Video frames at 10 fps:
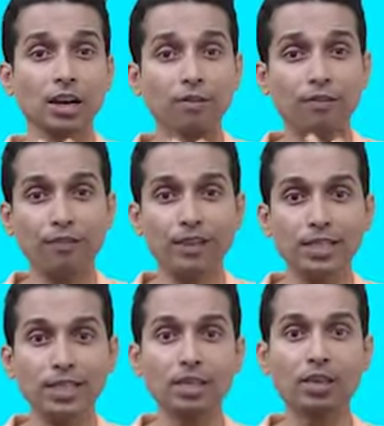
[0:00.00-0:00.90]
a
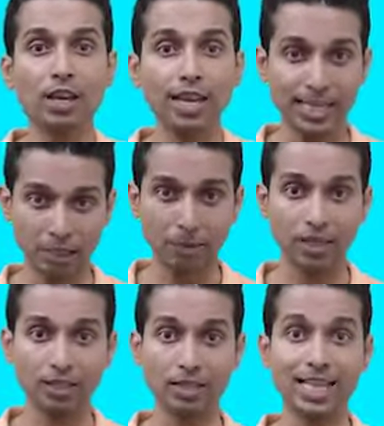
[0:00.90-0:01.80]
physical experience.